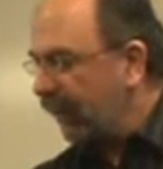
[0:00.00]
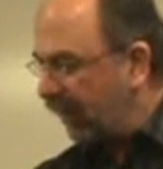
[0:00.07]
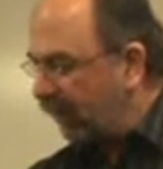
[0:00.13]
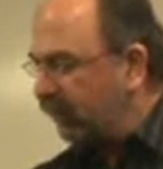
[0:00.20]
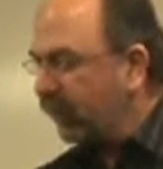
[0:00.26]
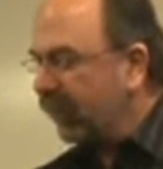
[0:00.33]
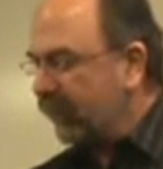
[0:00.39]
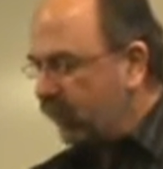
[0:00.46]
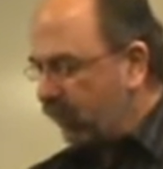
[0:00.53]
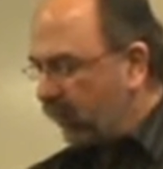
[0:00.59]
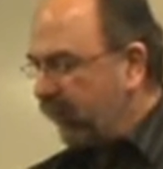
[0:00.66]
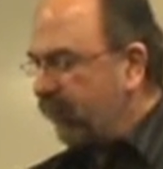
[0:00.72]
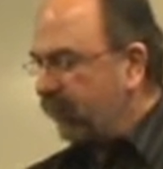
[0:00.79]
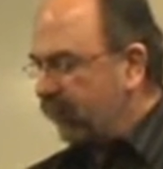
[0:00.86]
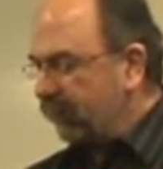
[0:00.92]
Yeah, that's
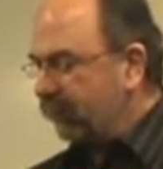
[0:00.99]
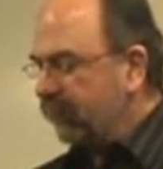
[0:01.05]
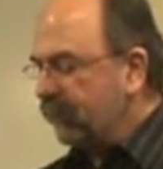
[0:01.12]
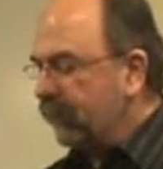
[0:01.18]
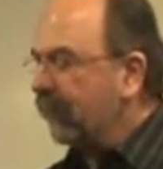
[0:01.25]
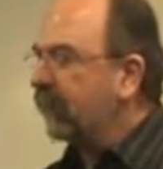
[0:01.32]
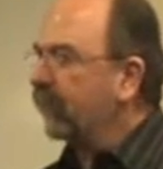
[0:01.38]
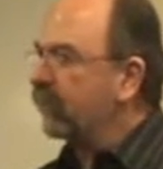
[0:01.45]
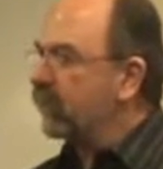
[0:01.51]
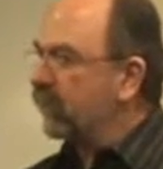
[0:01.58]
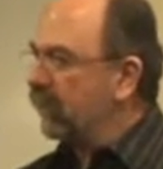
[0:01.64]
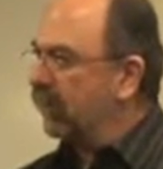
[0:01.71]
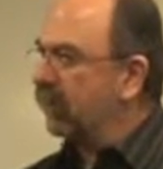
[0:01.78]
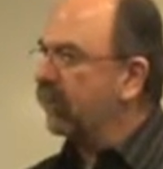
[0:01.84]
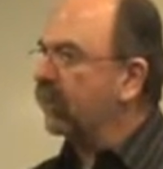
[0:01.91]
pretty good.
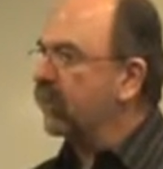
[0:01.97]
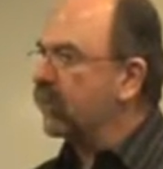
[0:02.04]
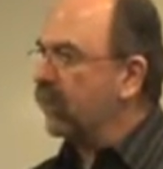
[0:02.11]
There's a